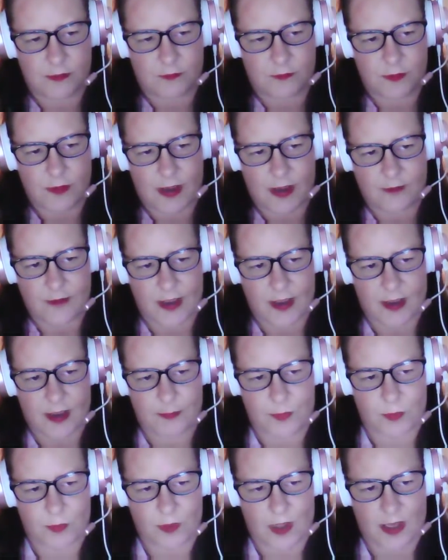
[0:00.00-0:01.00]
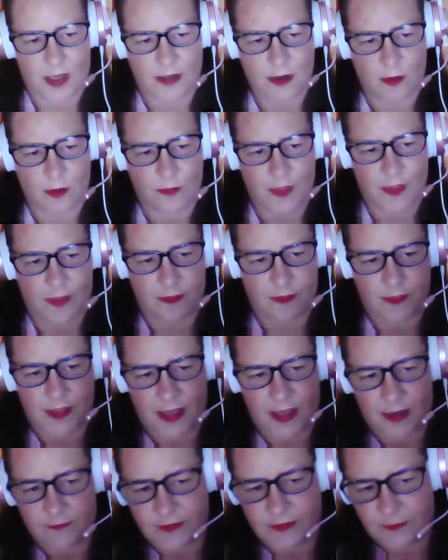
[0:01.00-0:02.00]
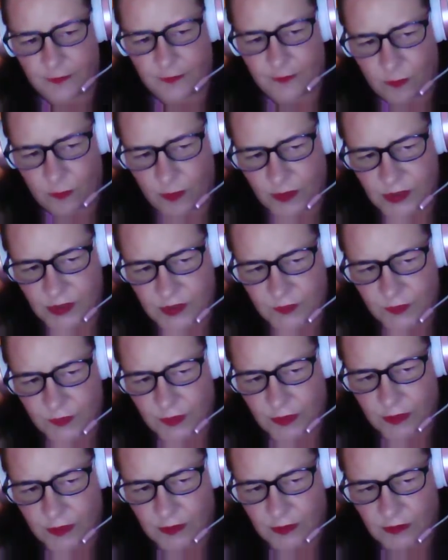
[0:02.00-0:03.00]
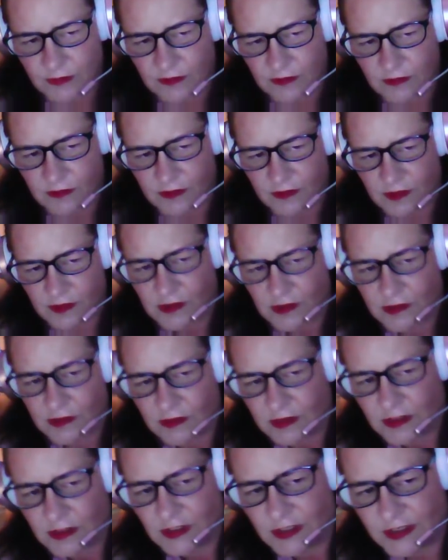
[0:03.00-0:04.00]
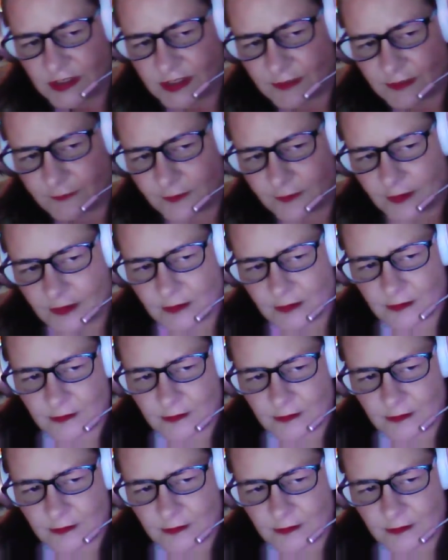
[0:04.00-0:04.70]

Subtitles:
If you have Apple, I know that they have different ones for different.